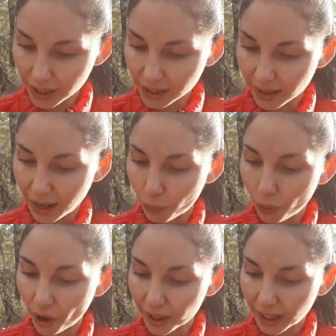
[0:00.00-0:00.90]
So they're
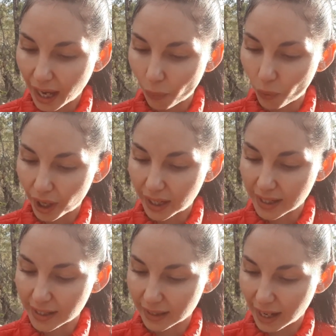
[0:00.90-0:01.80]
working out what it
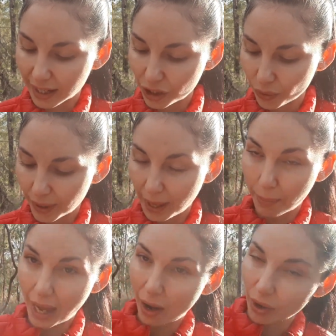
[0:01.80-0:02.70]
is that they can do in their
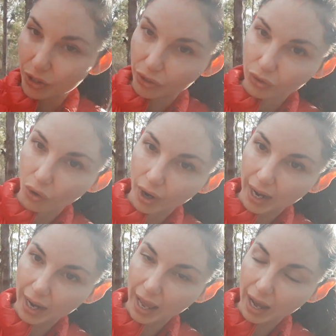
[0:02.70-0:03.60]
power to not
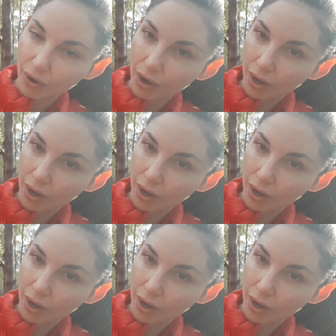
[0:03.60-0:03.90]
allow